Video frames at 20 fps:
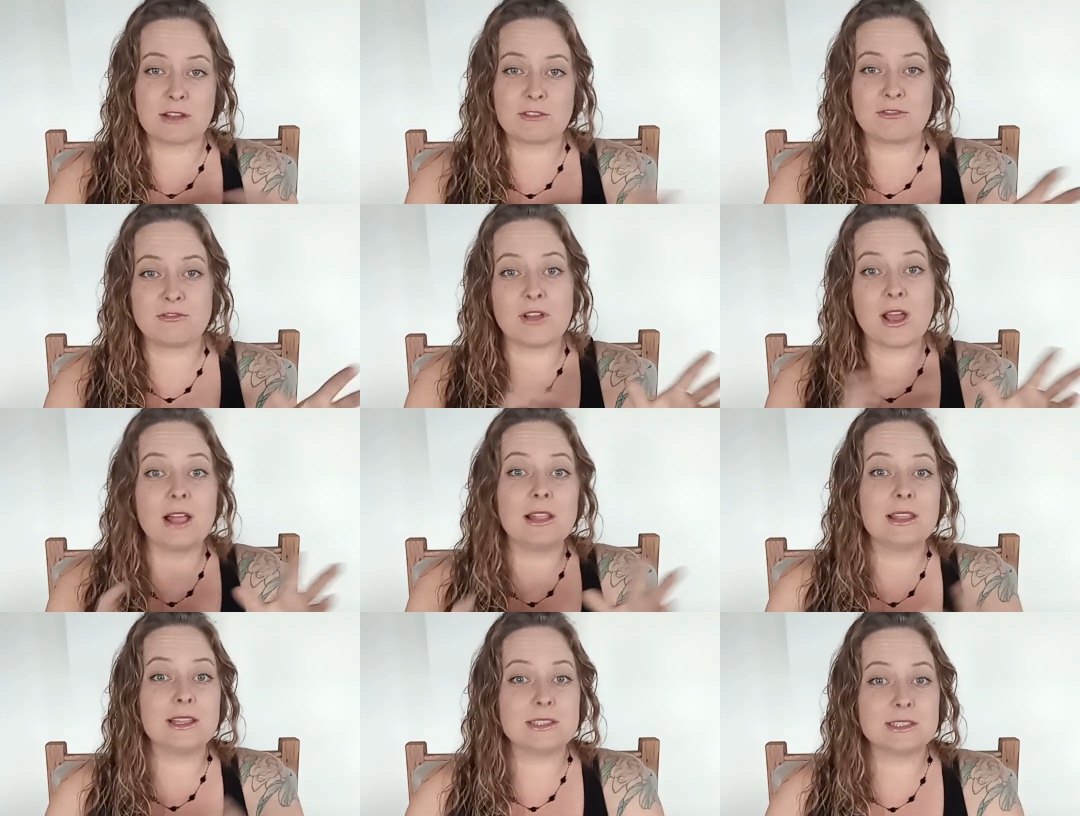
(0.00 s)
that
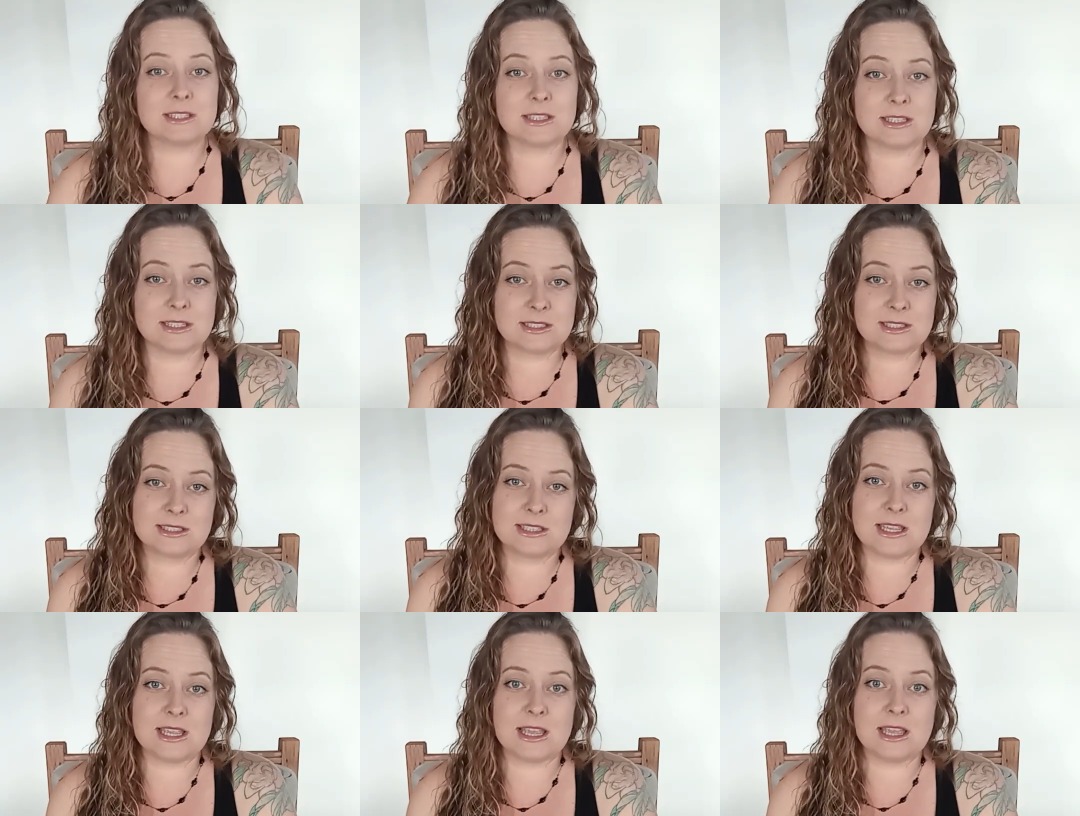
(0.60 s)
fell into the
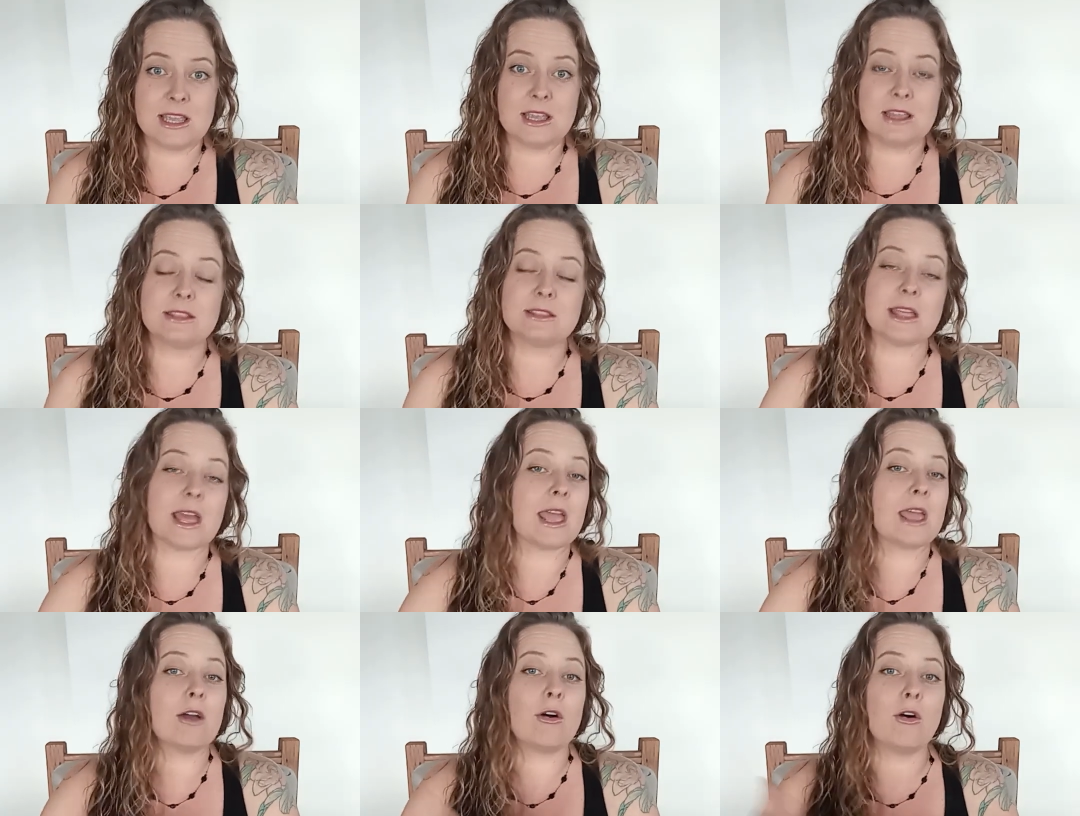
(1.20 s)
sea,
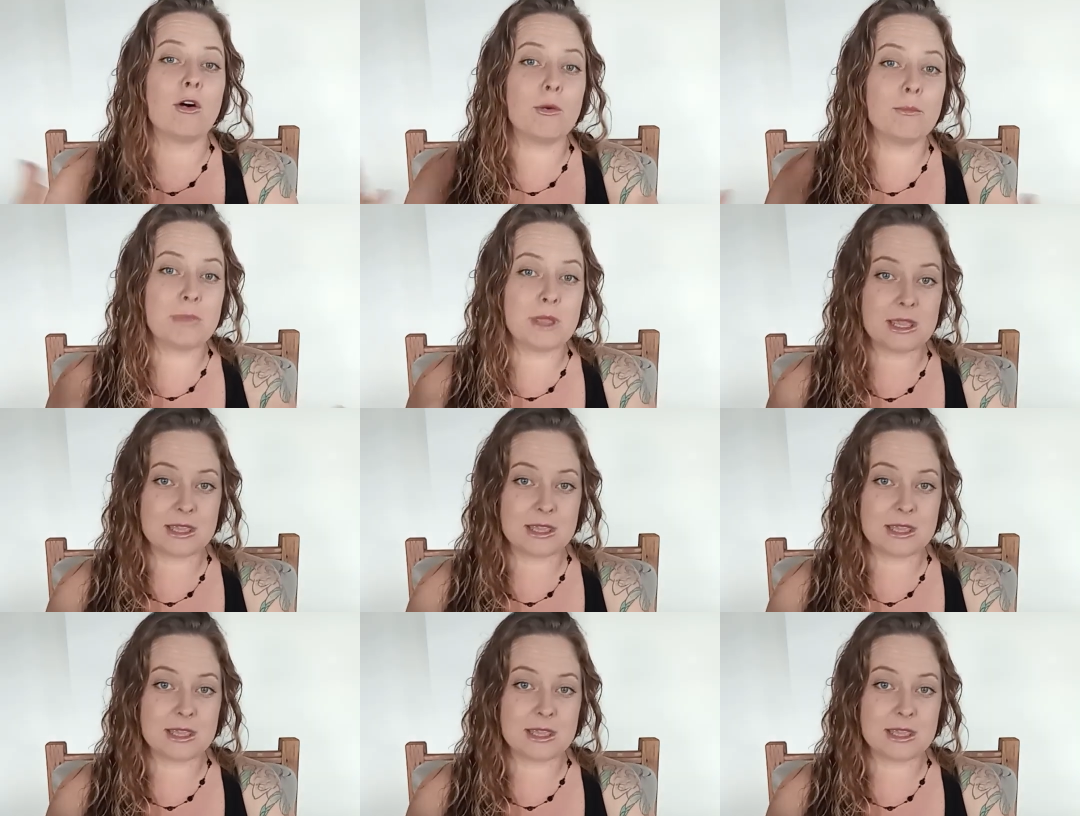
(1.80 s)
they all